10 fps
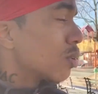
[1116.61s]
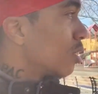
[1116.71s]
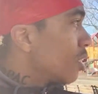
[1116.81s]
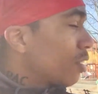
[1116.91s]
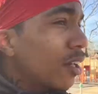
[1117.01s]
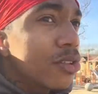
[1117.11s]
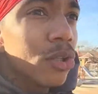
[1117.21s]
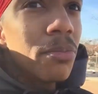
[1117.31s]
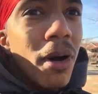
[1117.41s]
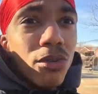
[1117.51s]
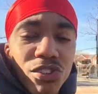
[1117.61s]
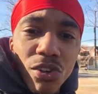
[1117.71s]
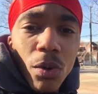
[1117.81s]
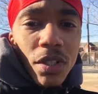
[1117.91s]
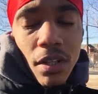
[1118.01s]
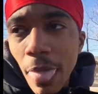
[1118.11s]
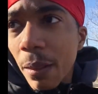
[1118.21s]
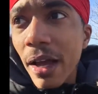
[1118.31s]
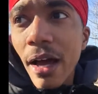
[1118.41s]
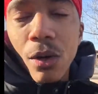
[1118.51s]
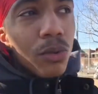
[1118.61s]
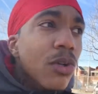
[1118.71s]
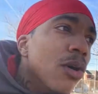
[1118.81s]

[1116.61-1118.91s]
Because I told him about Shorty and how, you know,